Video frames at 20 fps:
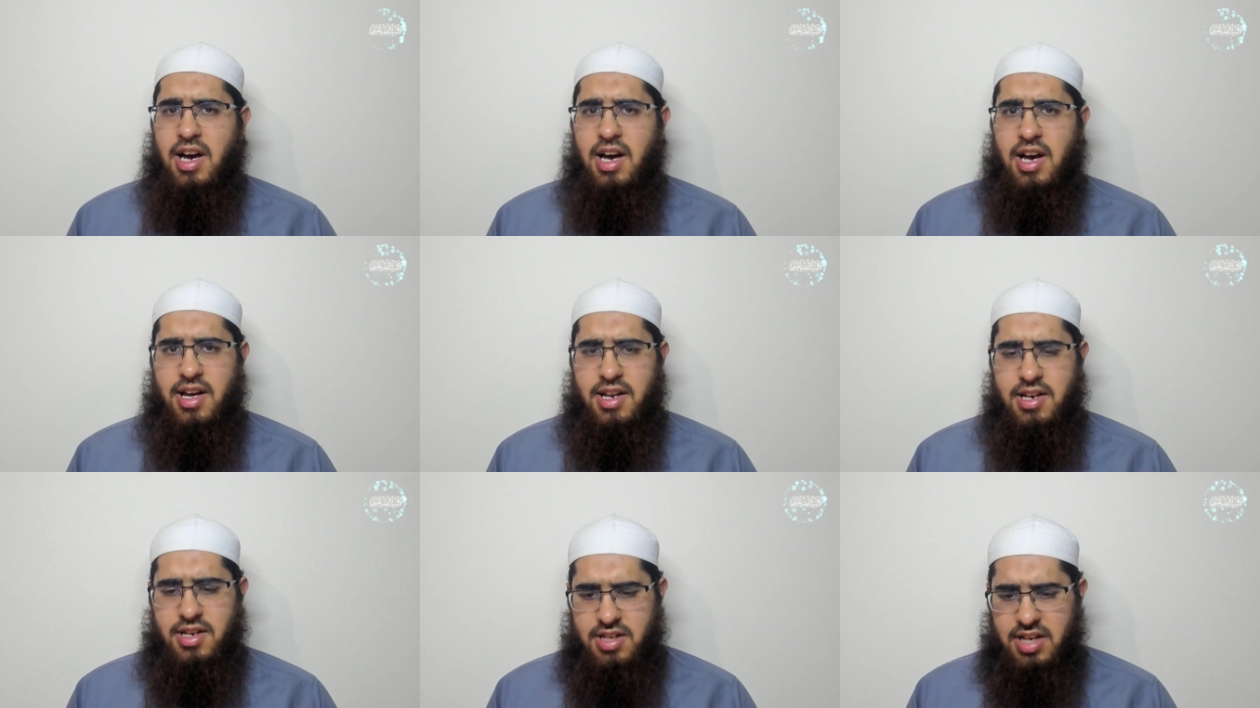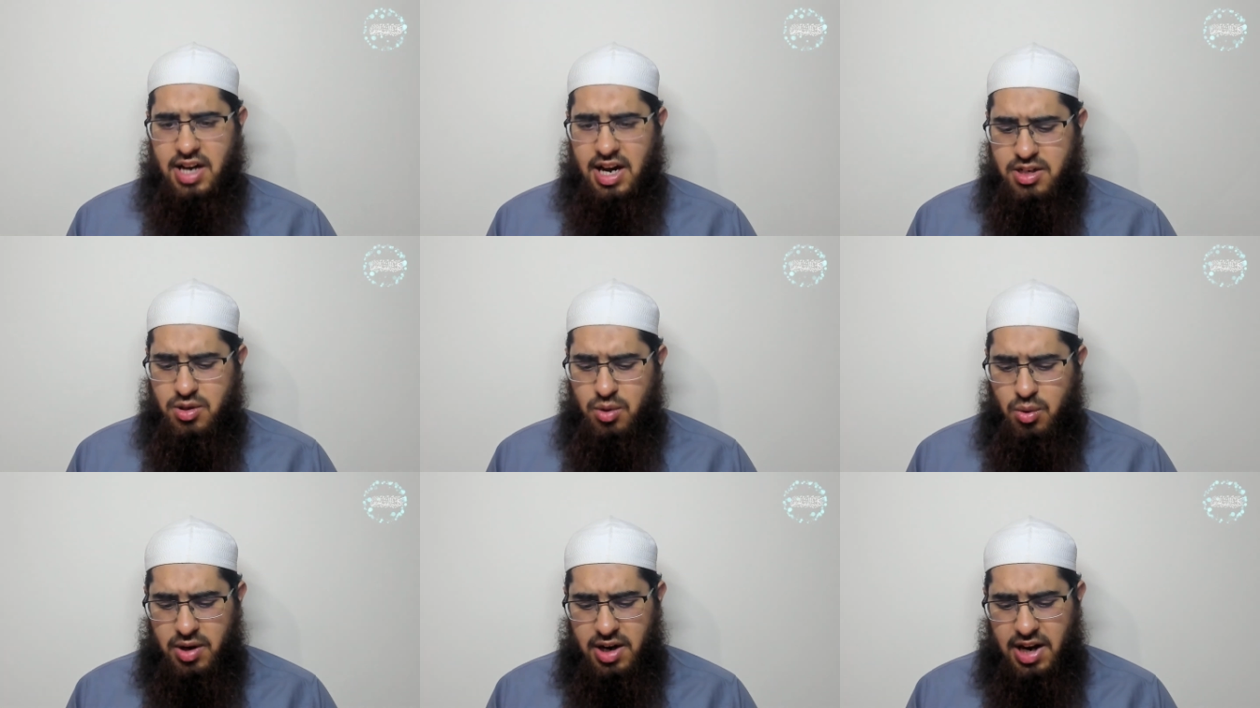and
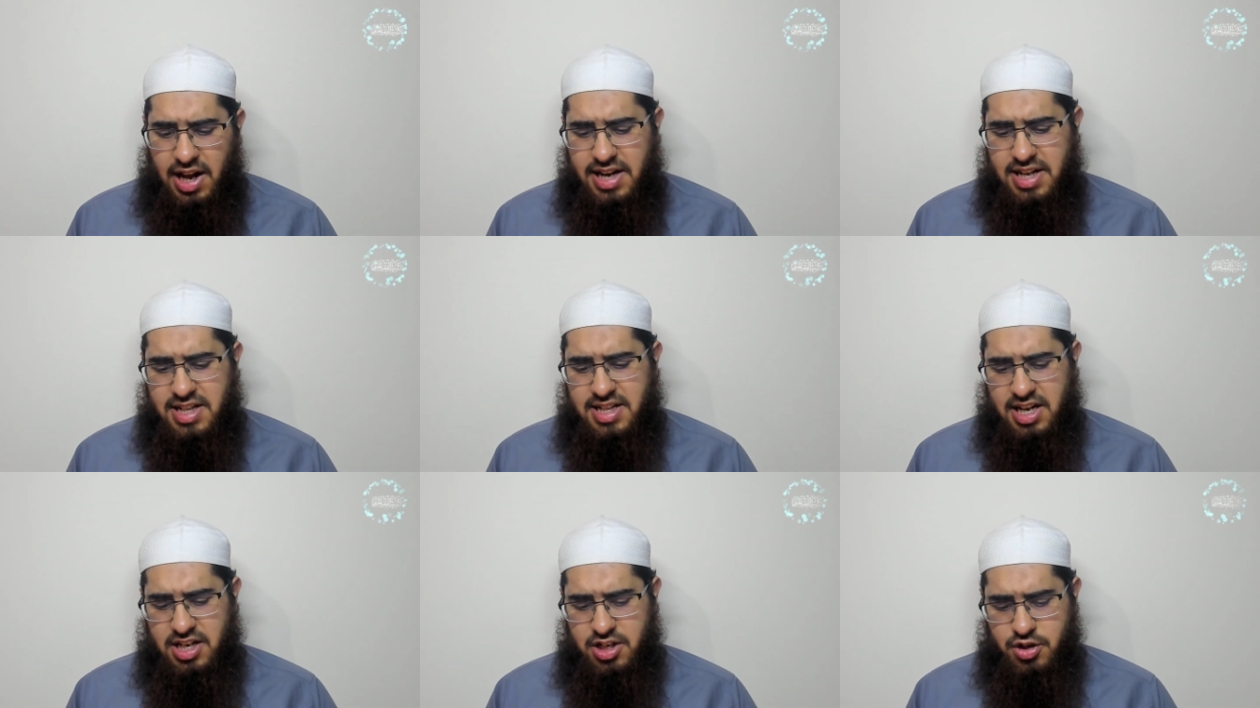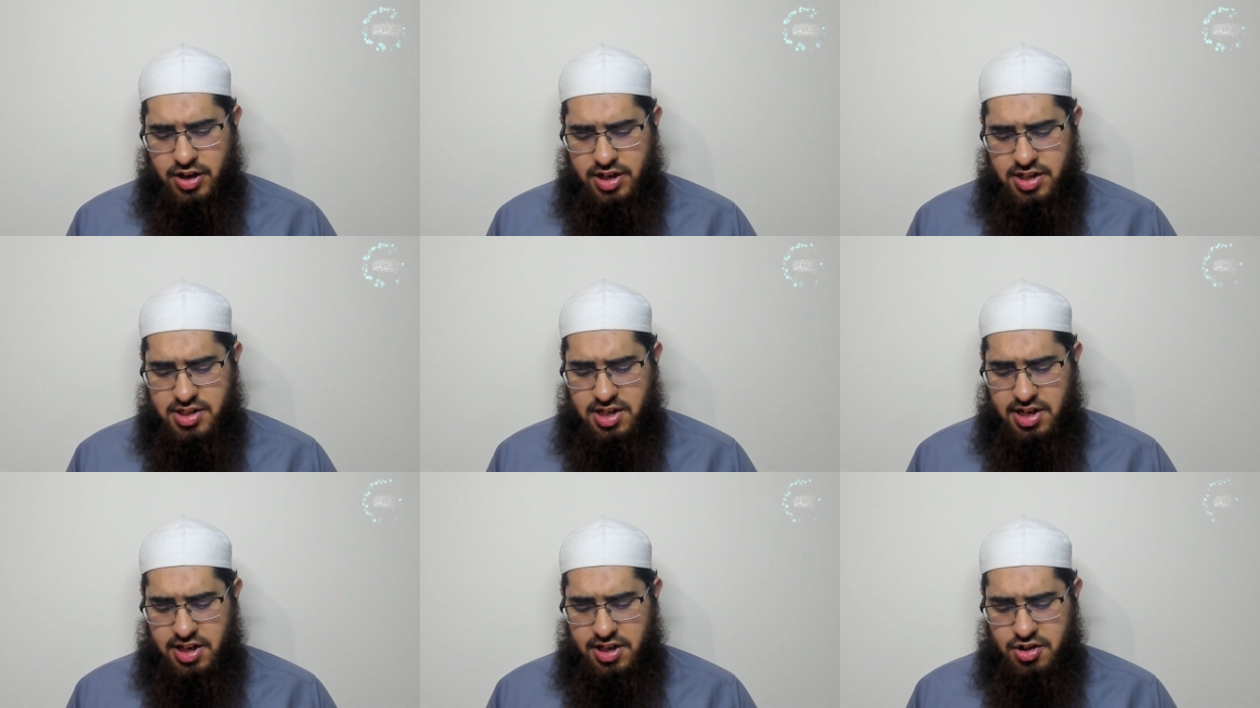I don't like that
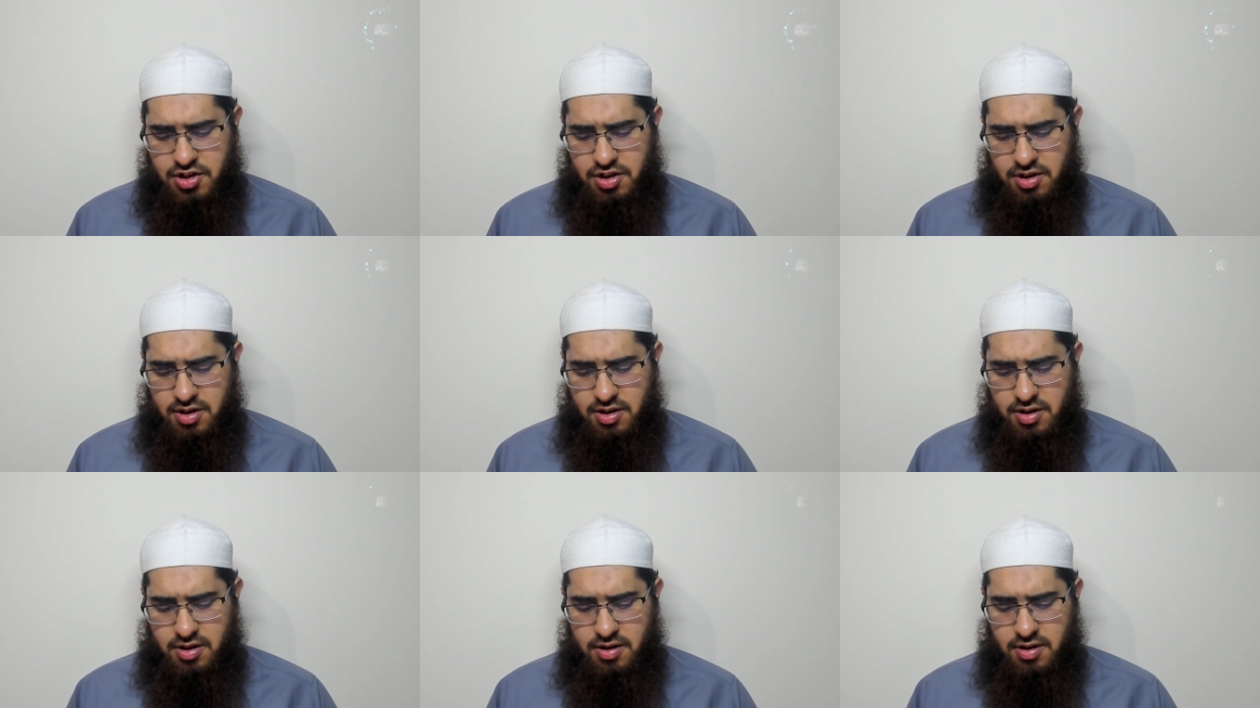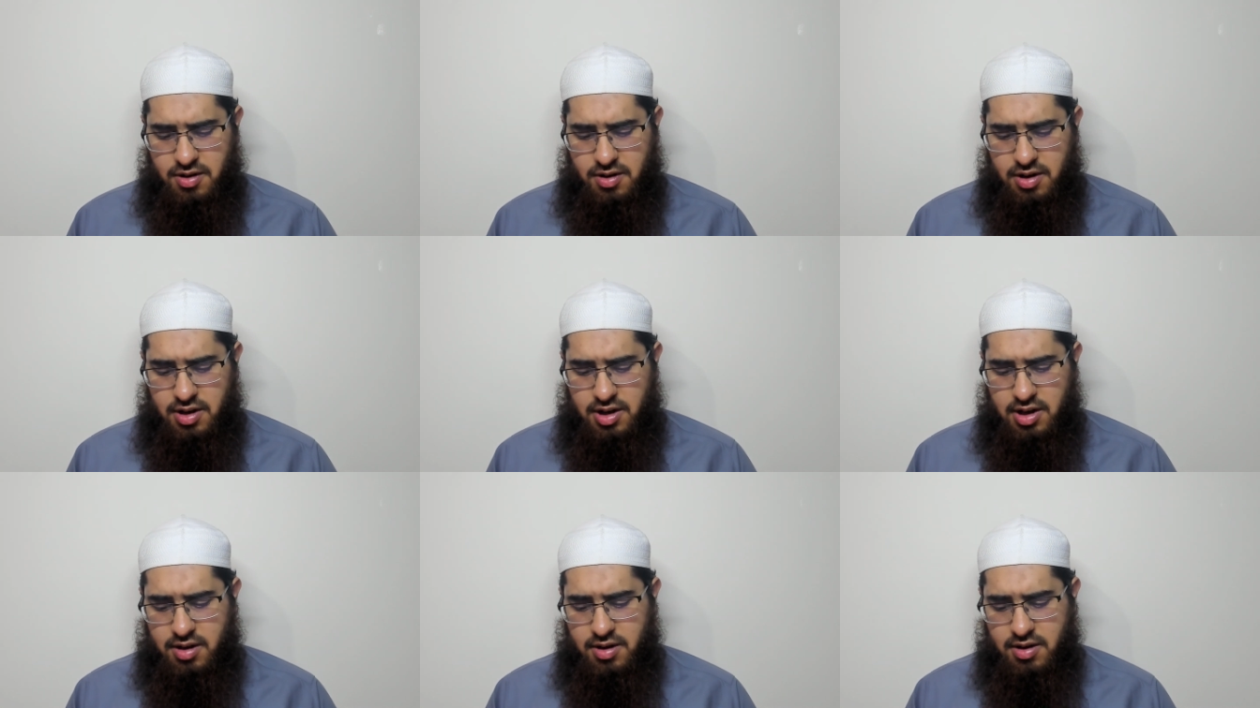translation.
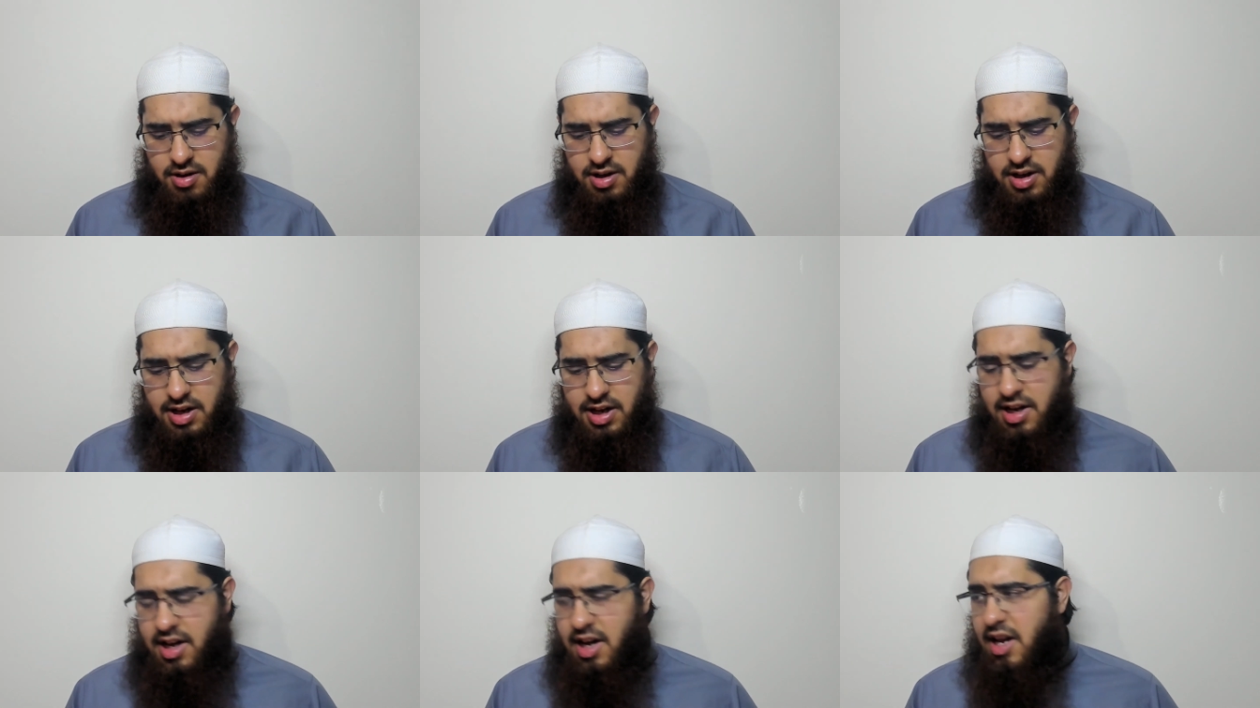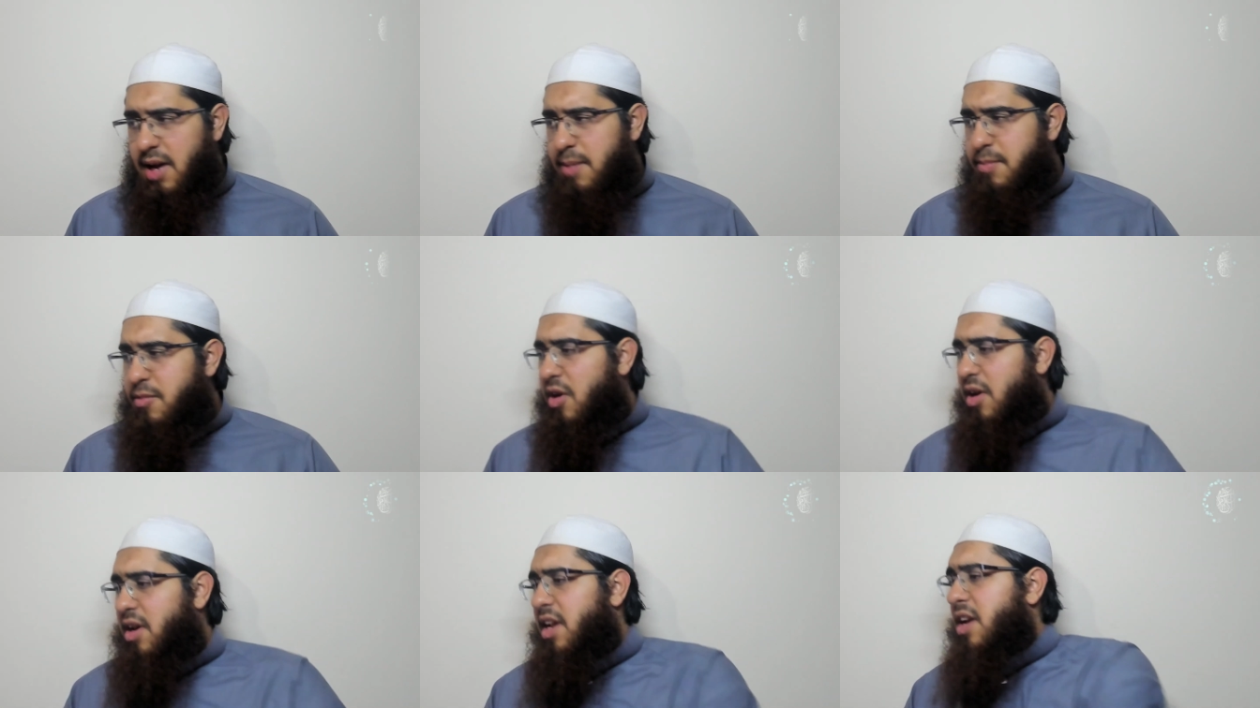Again,
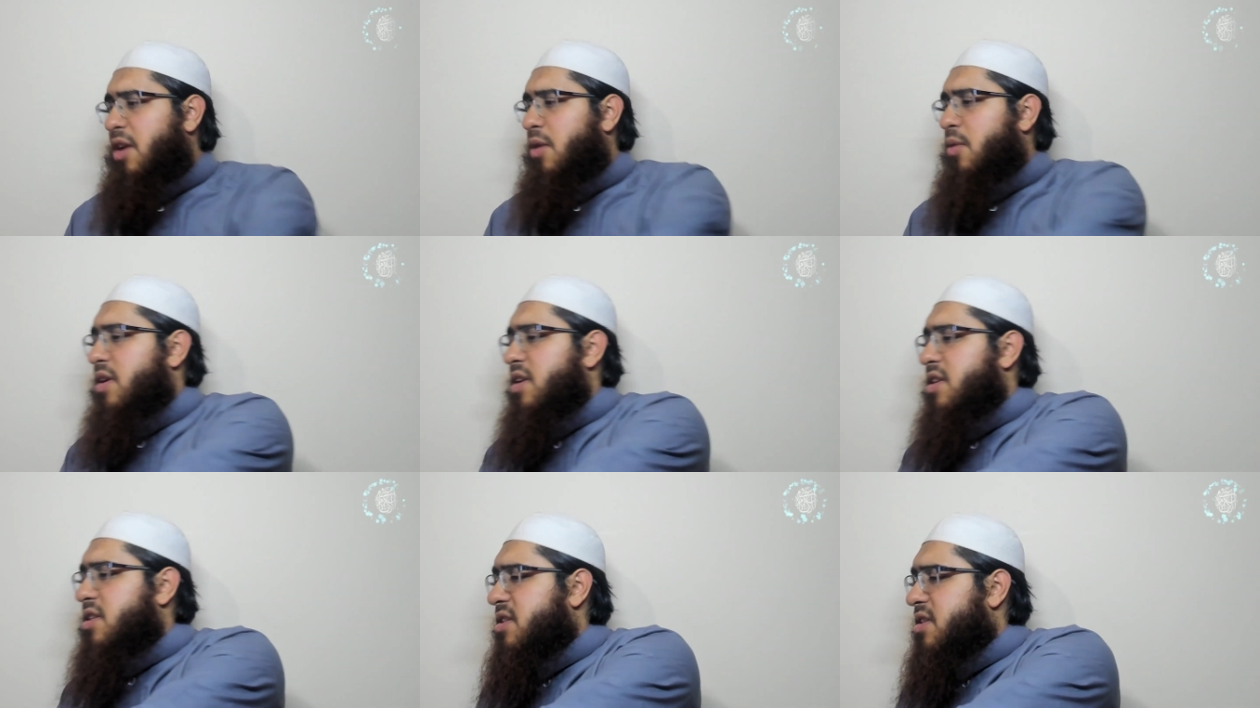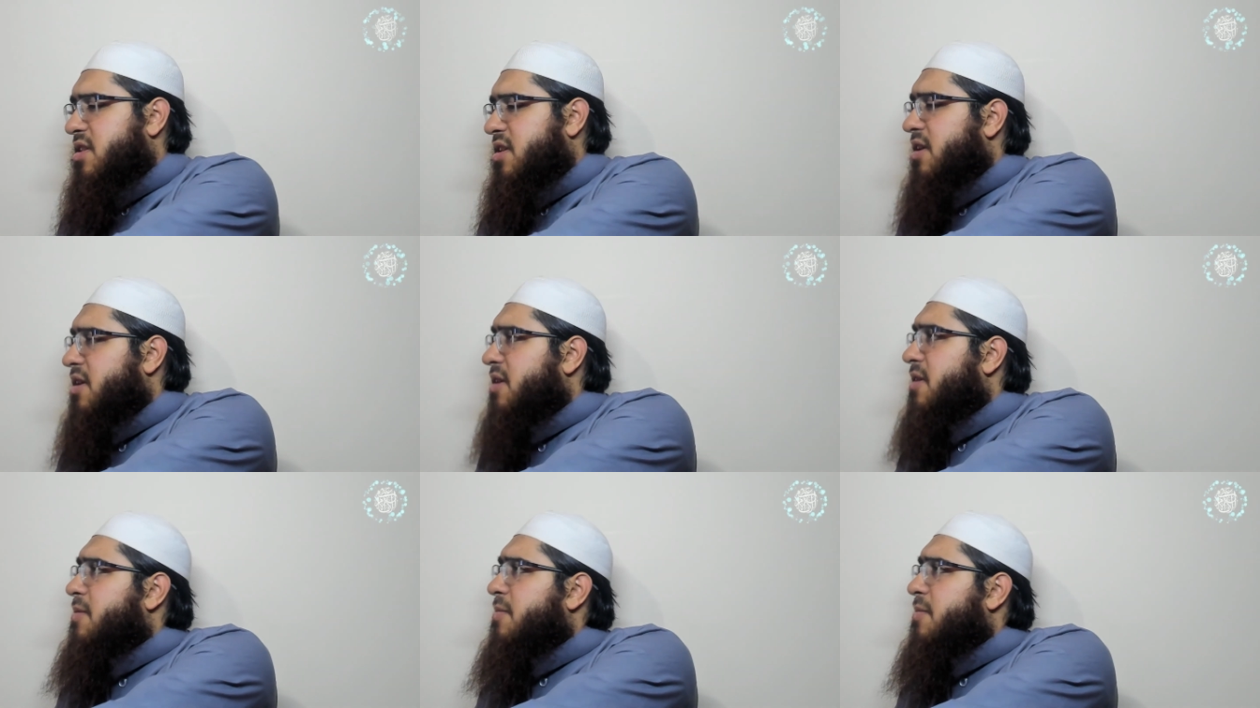I'm not a linguist,